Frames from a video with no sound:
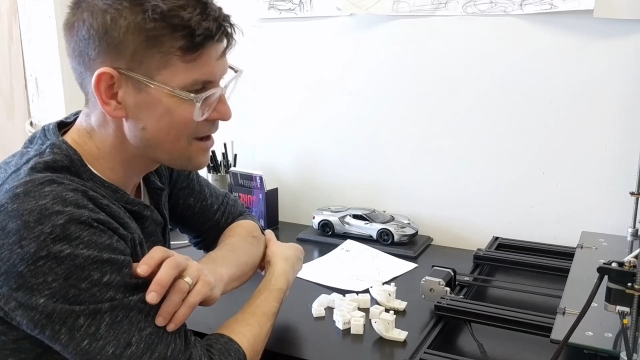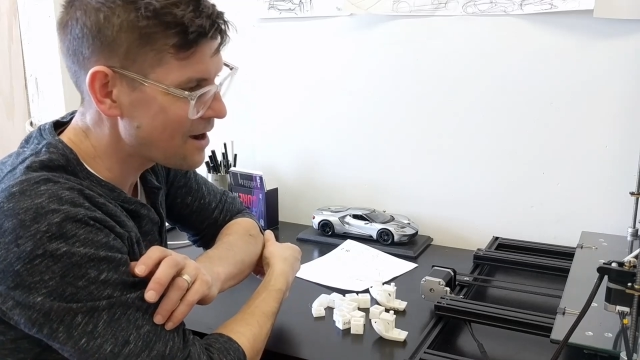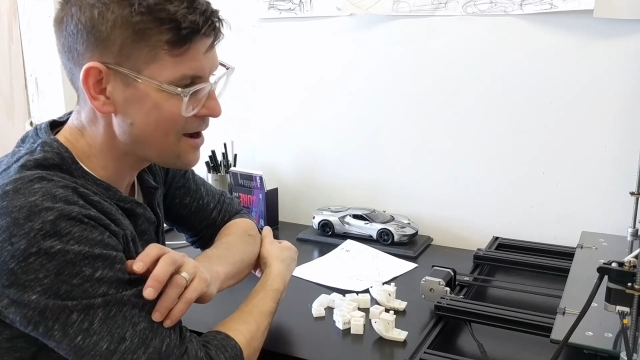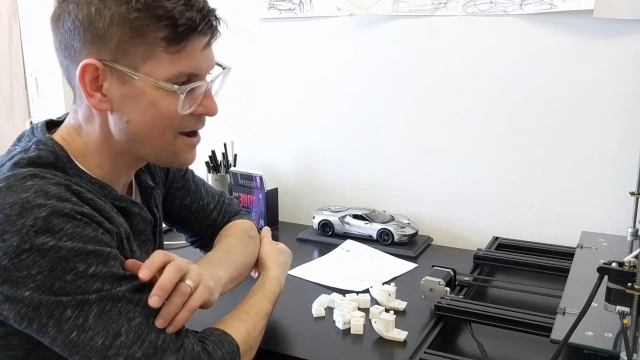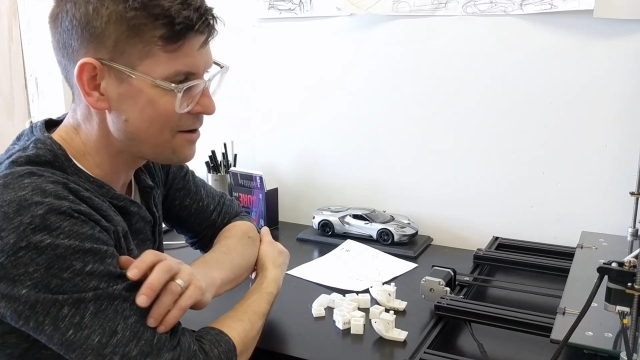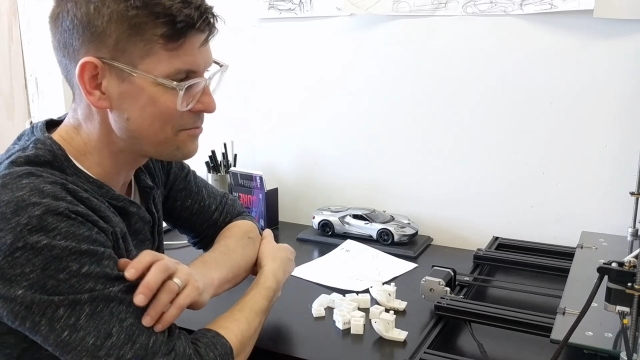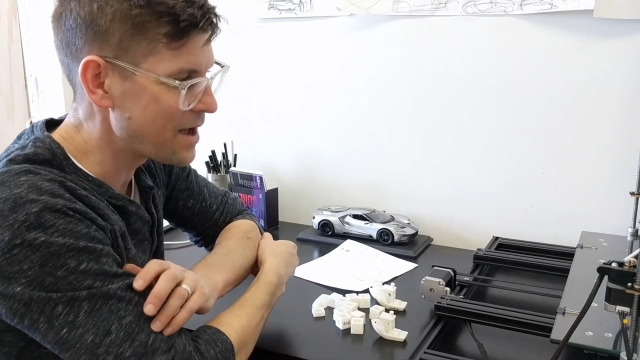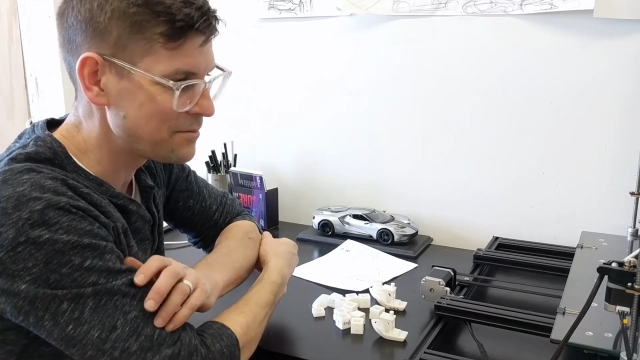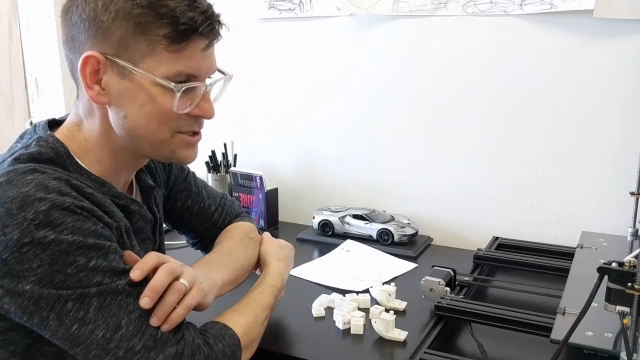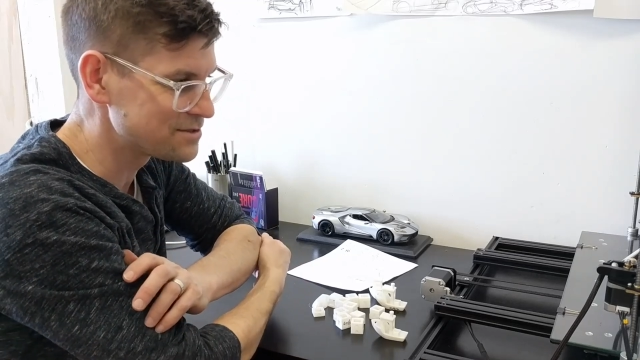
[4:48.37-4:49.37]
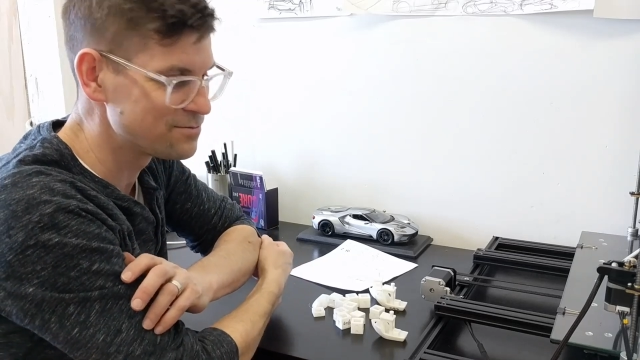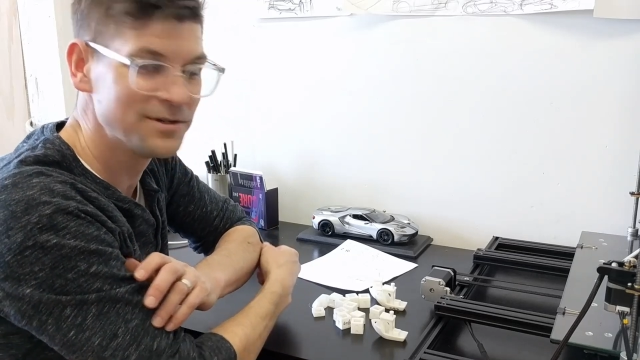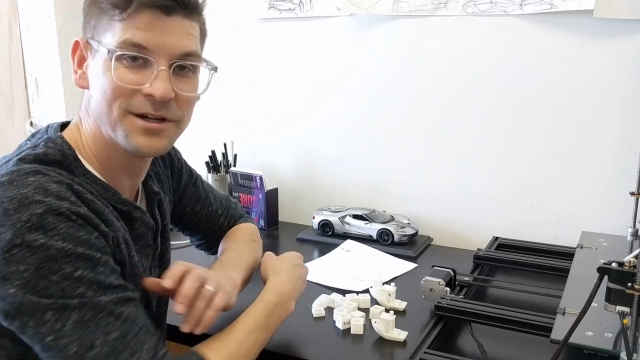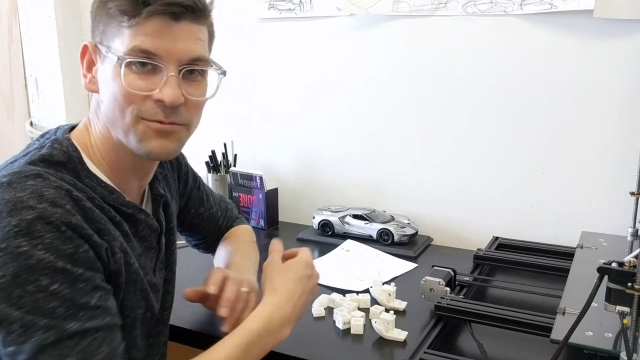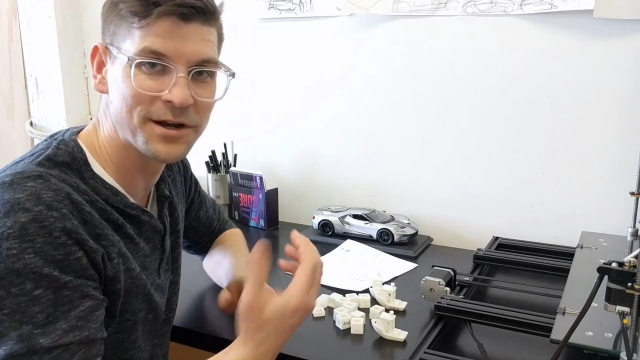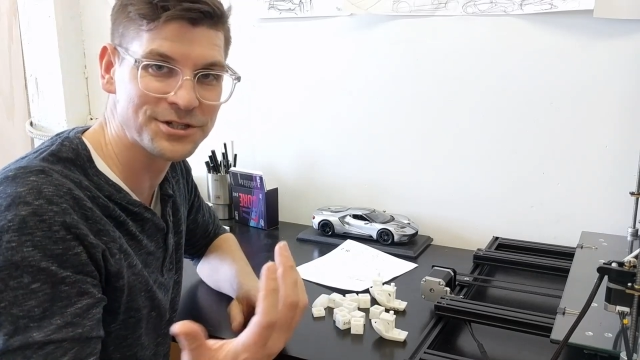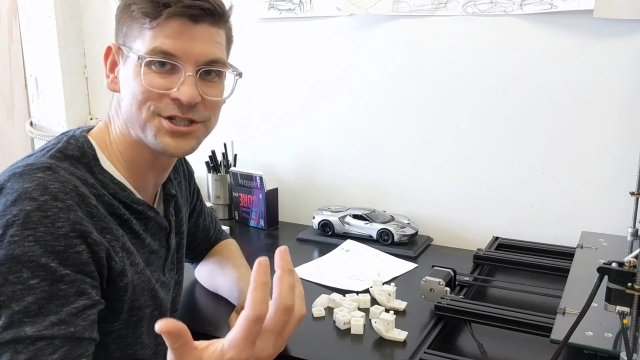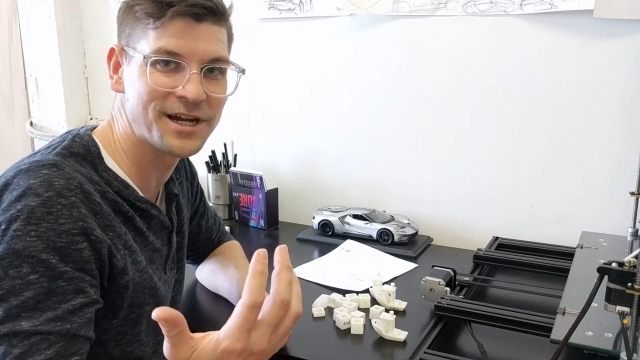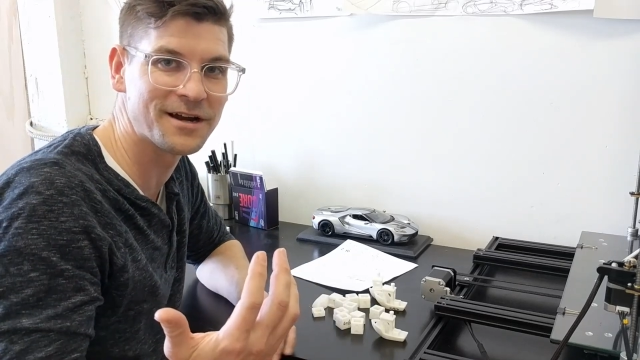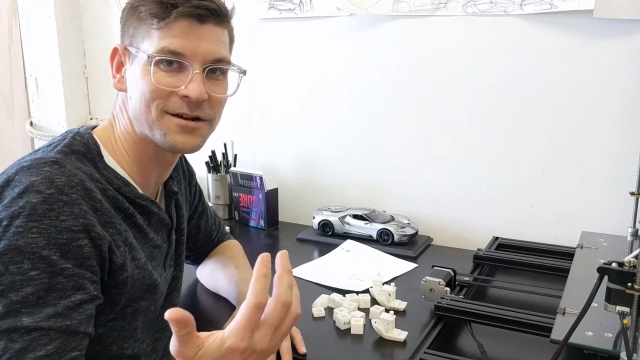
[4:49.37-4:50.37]
I just really want to
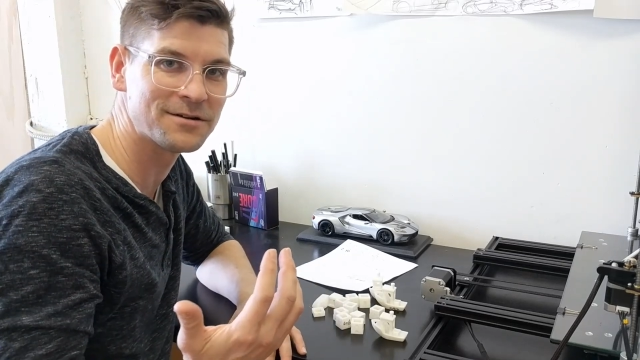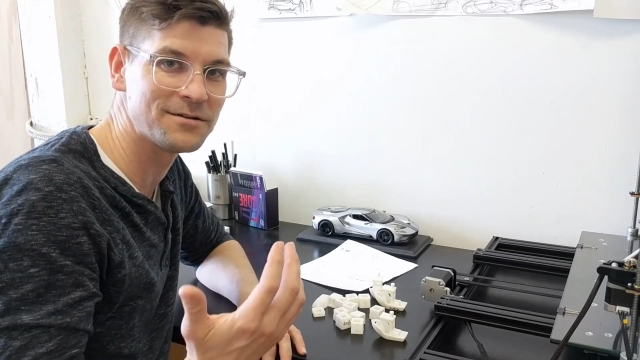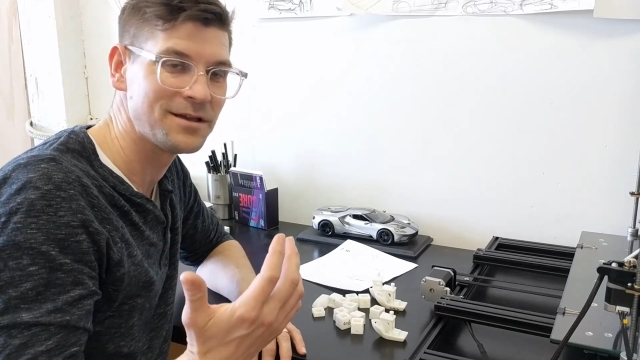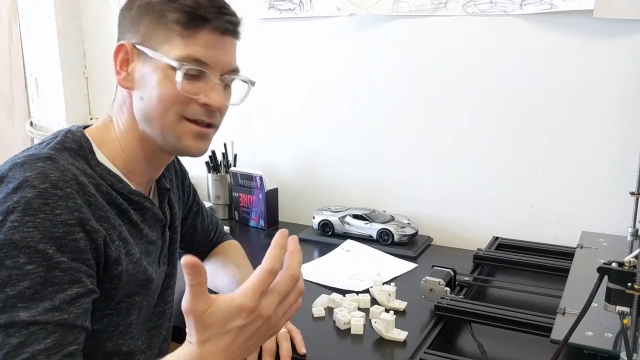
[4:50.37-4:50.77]
share